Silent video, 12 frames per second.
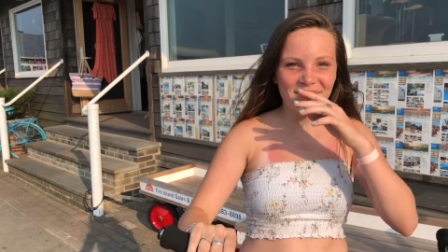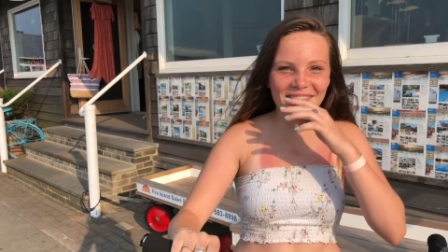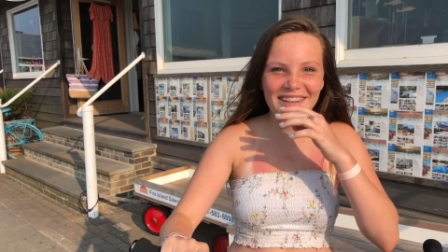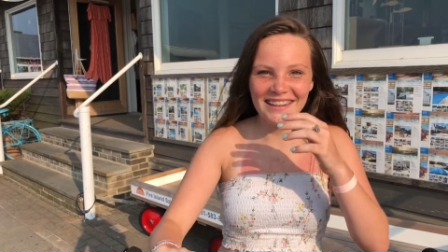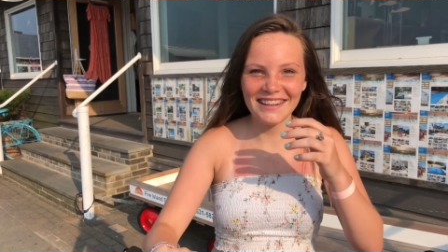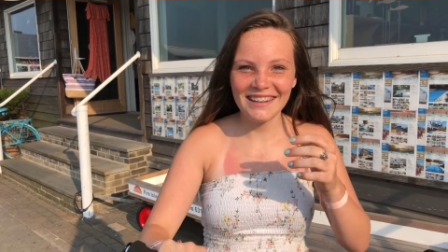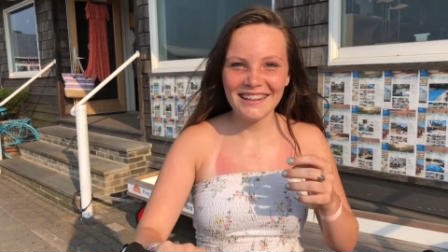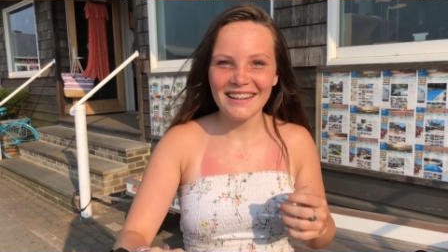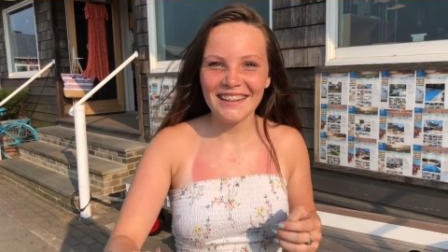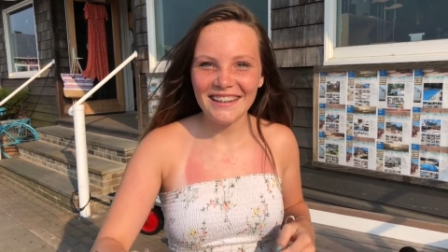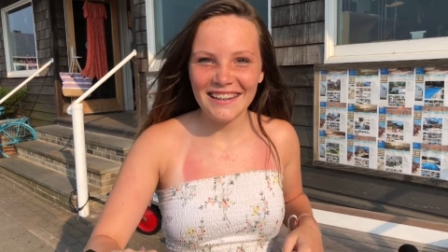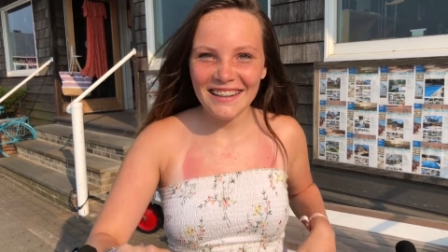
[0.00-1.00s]
Would you
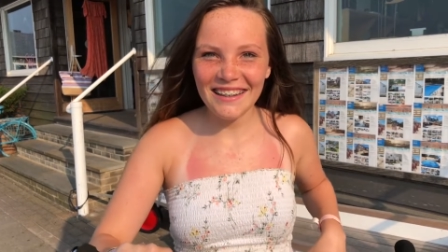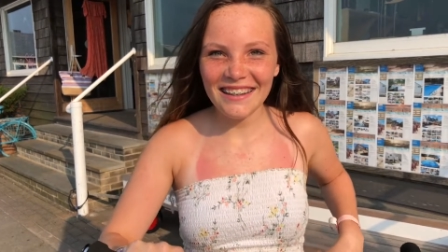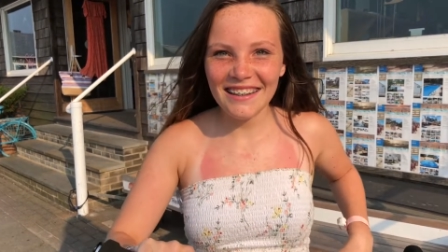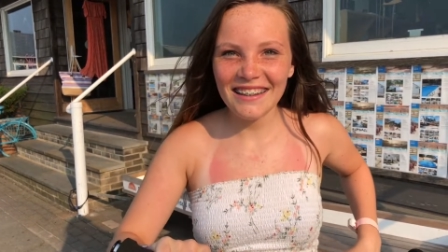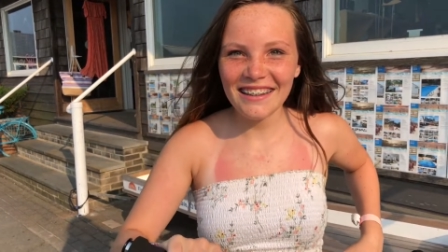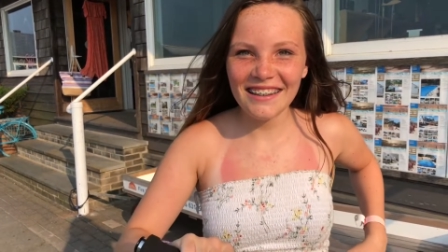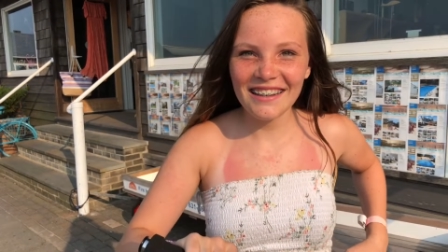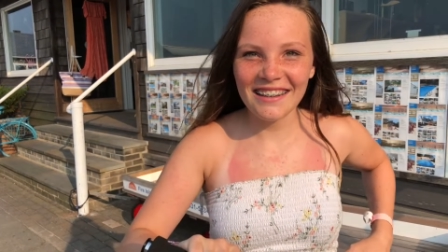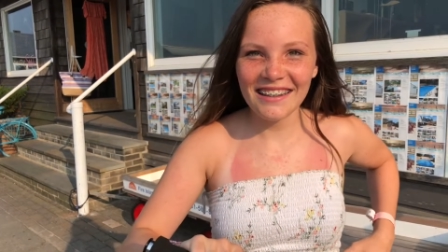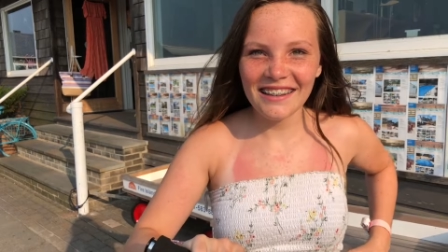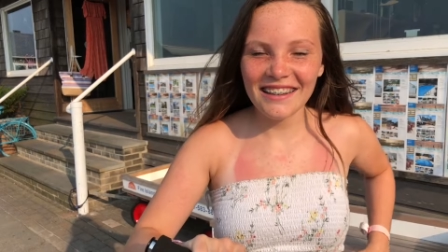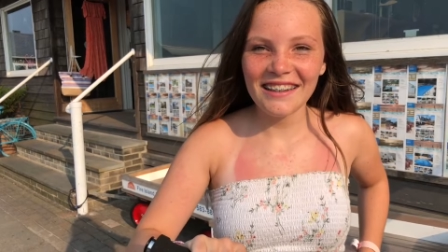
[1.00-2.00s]
rather date
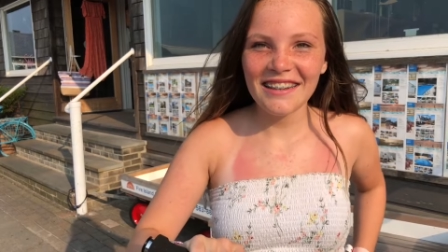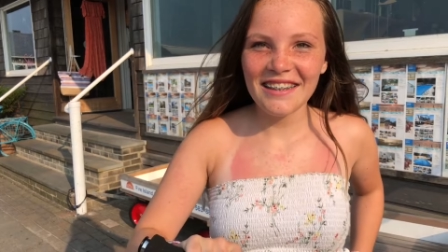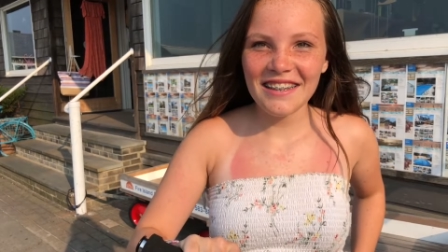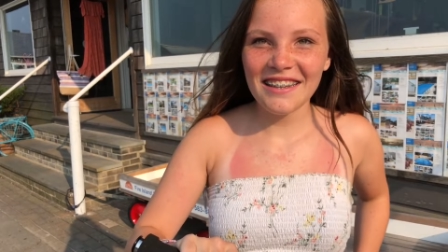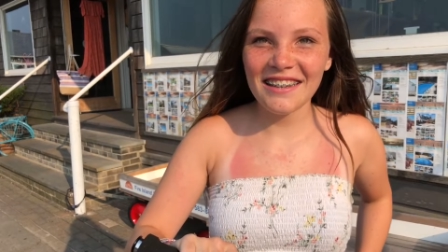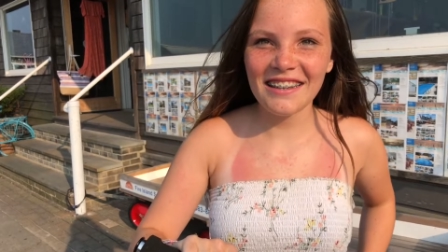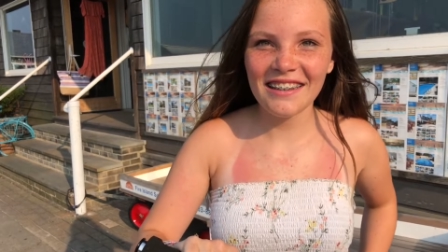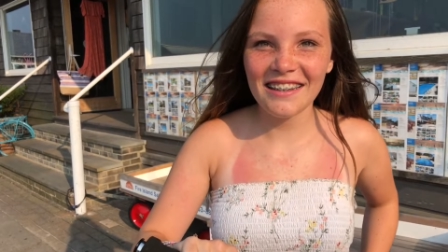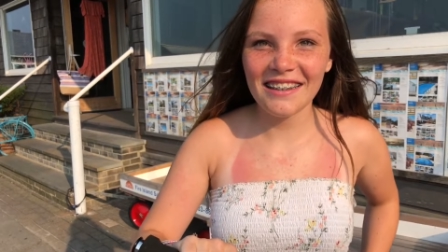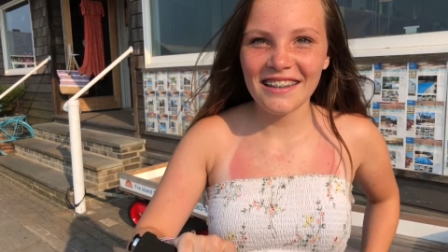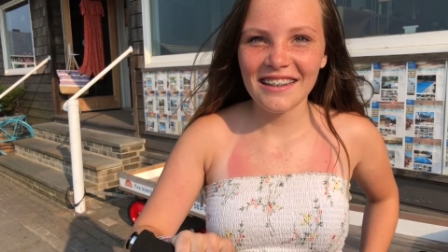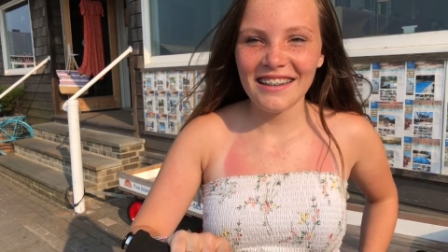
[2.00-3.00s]
a rich guy with
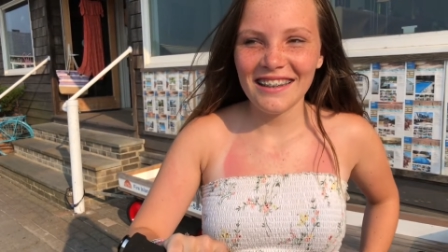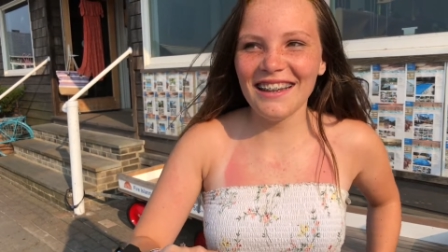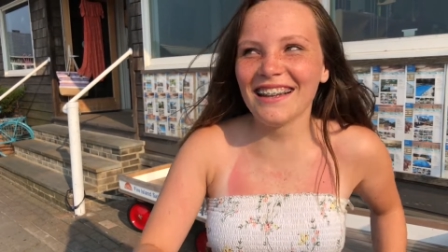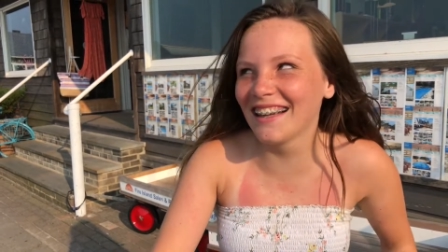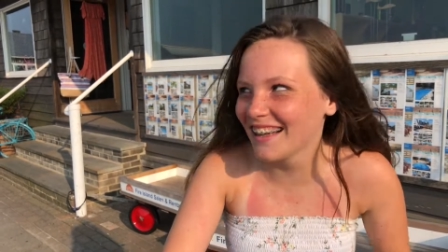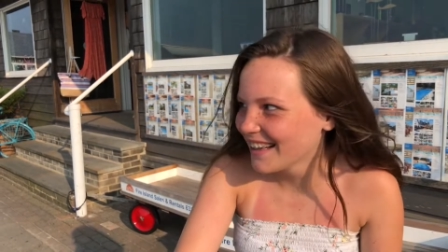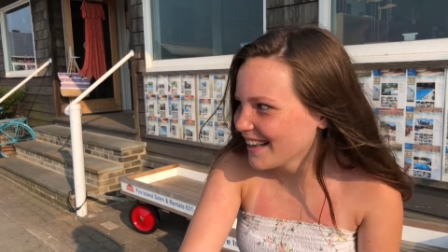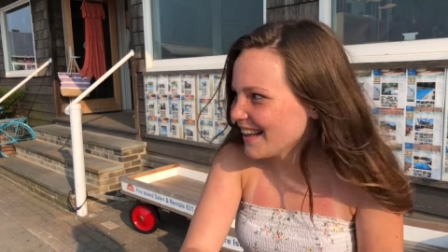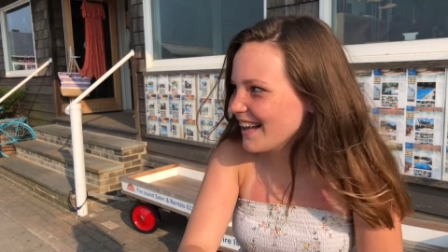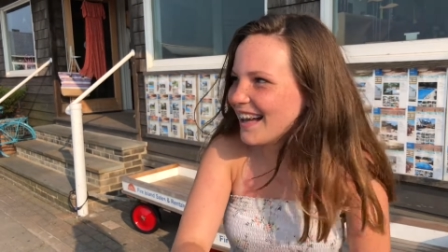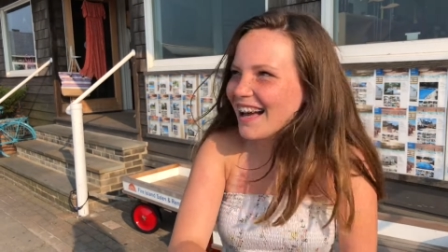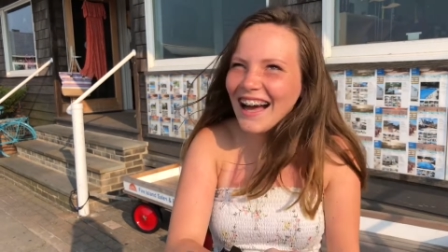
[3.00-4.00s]
no ambition, or
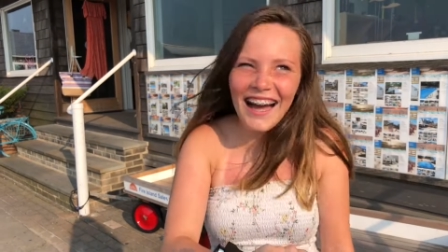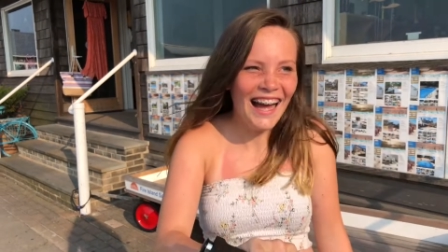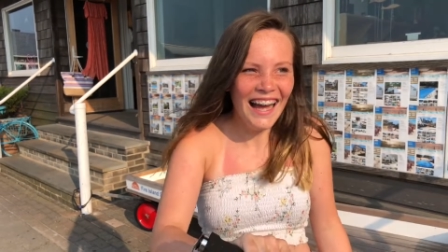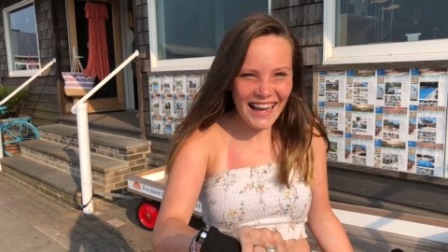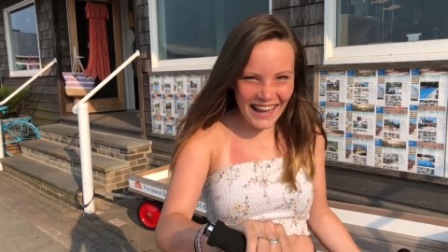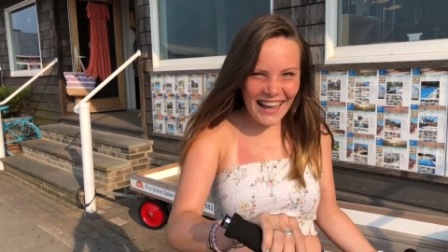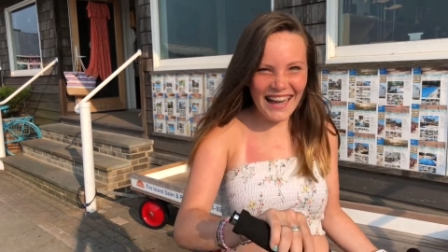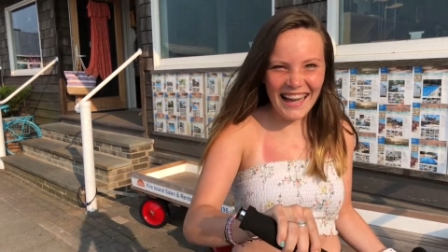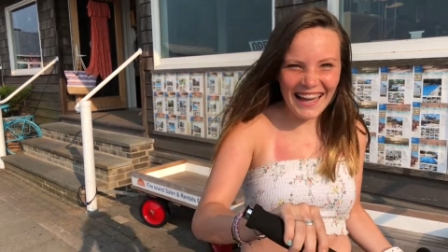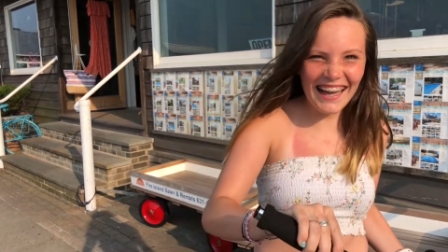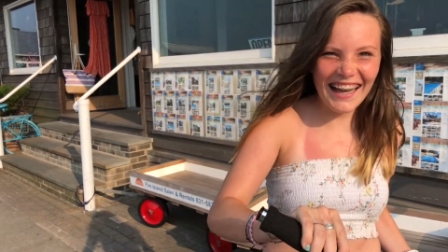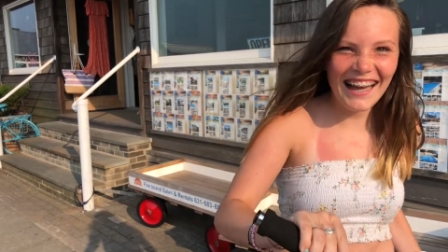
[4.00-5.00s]
a
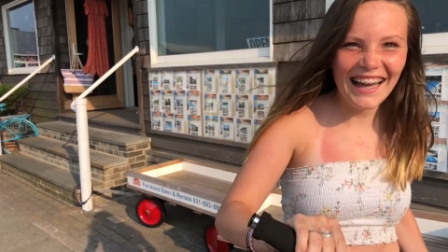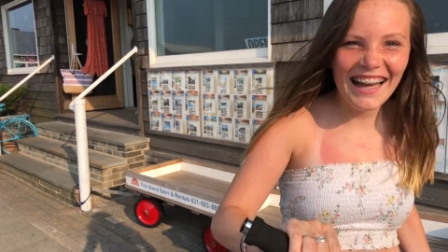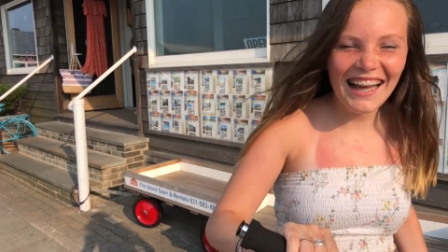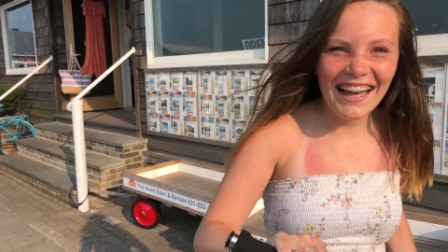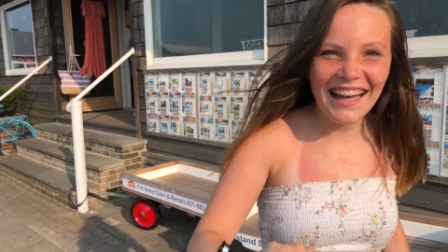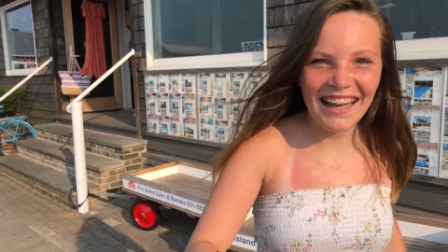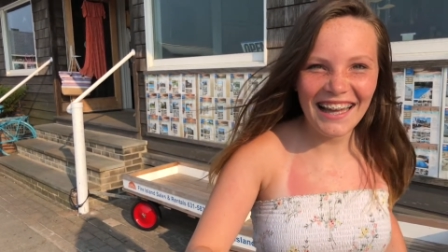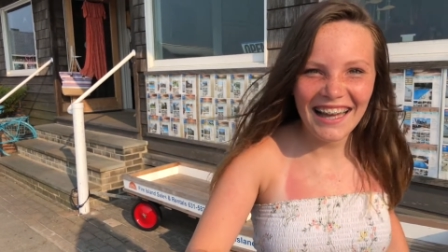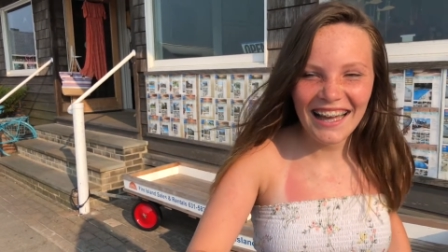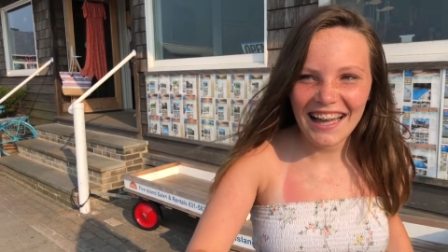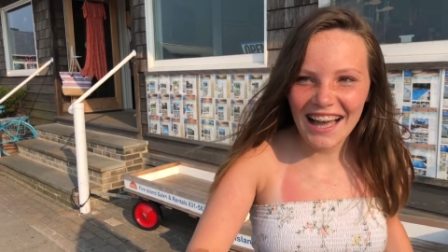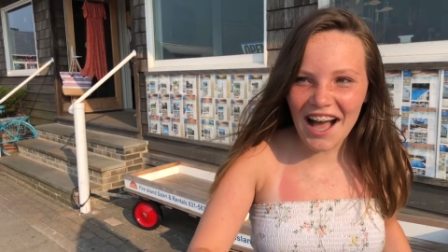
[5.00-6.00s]
poor a poor ambitious guy?